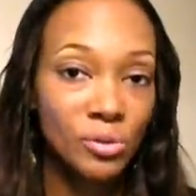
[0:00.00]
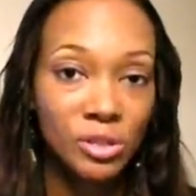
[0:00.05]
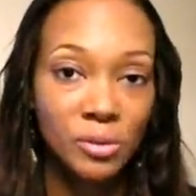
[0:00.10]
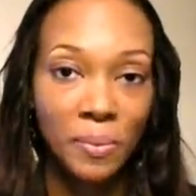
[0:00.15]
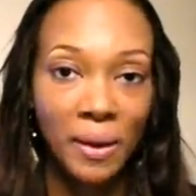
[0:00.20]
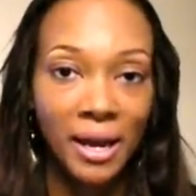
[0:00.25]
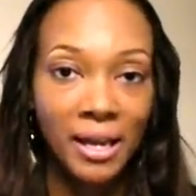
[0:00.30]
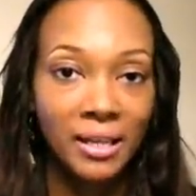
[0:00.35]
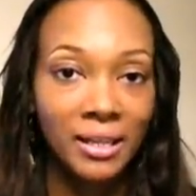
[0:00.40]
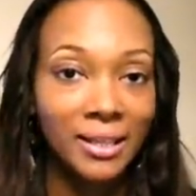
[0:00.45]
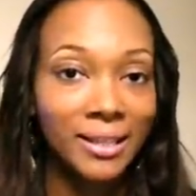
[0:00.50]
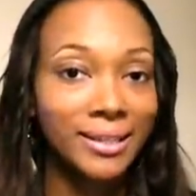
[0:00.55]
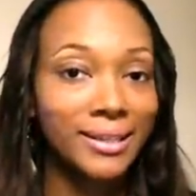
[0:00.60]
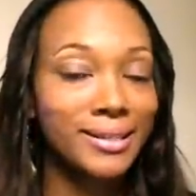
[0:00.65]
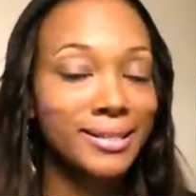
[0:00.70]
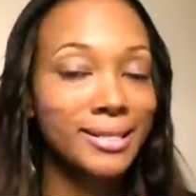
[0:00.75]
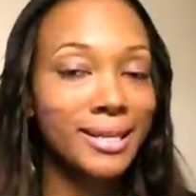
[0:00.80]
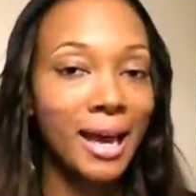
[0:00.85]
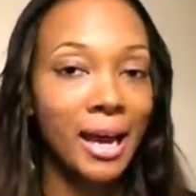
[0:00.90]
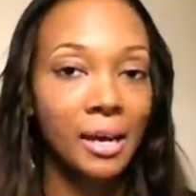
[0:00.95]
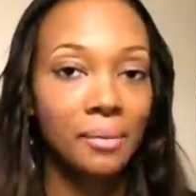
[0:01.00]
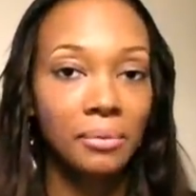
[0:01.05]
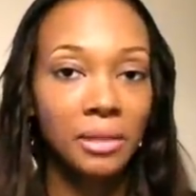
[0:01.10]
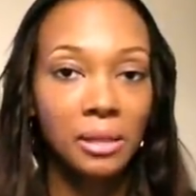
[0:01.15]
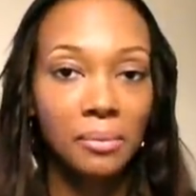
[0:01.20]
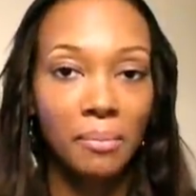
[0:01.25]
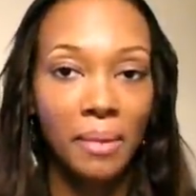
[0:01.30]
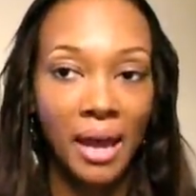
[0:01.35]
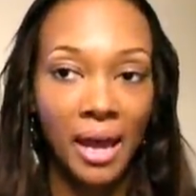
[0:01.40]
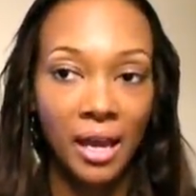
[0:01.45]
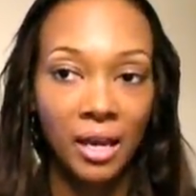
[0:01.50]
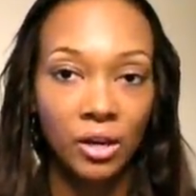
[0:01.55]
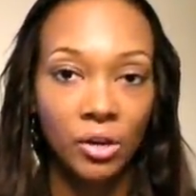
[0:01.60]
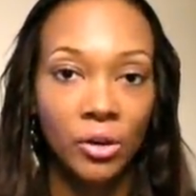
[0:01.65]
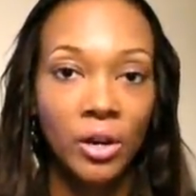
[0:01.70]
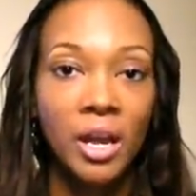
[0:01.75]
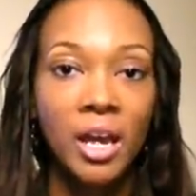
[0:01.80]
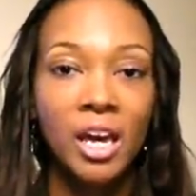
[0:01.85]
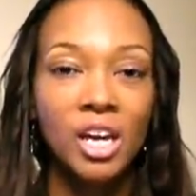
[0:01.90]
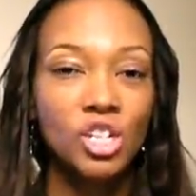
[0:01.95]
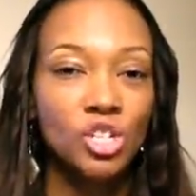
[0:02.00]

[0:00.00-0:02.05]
responded in a timely manner,